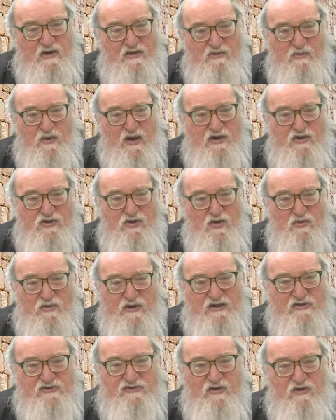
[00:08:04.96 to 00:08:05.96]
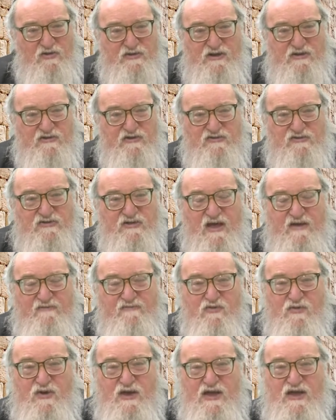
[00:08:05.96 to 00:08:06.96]
By the way, you don't get sold into
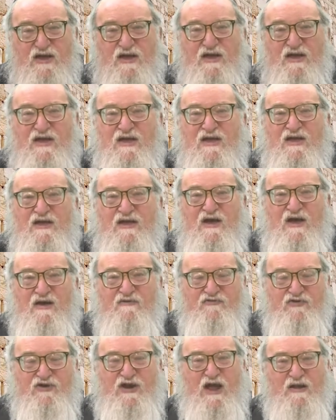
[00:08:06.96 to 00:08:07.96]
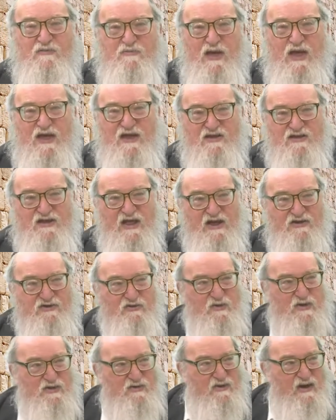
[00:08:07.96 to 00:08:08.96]
slavery for not paying a
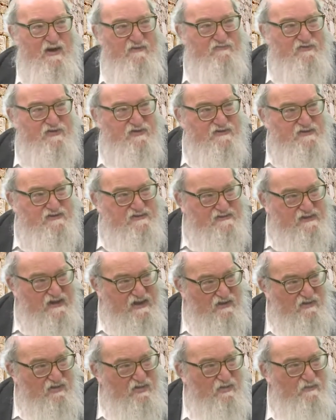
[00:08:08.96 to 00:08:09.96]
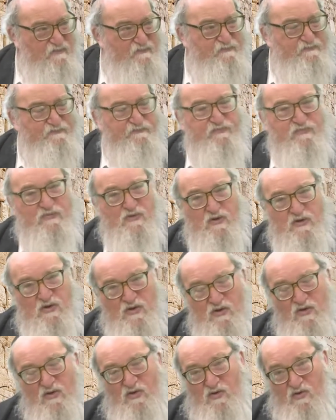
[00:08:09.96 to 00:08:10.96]
debt. You either have to steal
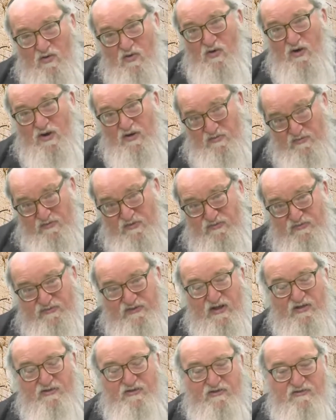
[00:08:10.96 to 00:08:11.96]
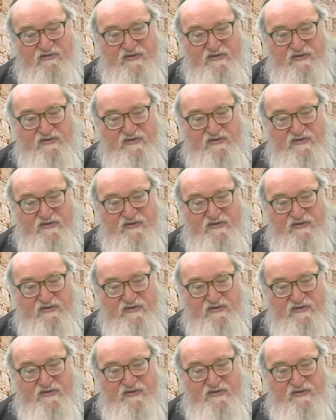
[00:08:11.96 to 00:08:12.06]
or you sell